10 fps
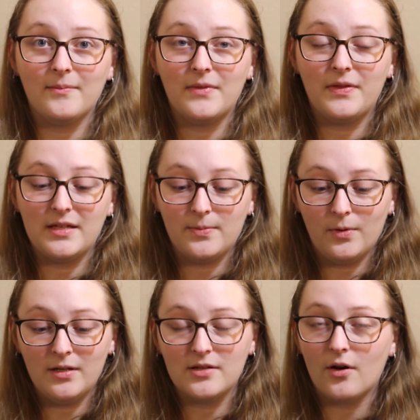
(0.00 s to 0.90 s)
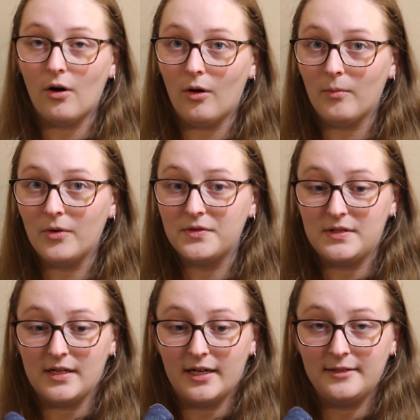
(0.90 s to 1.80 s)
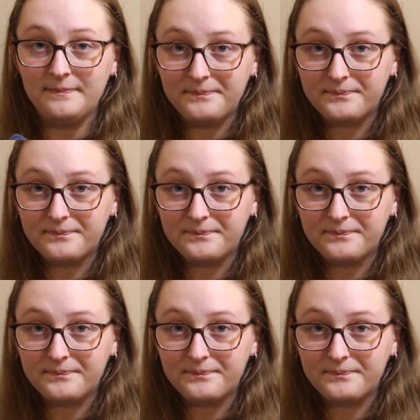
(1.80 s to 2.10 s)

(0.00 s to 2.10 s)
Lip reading: This one is almost done.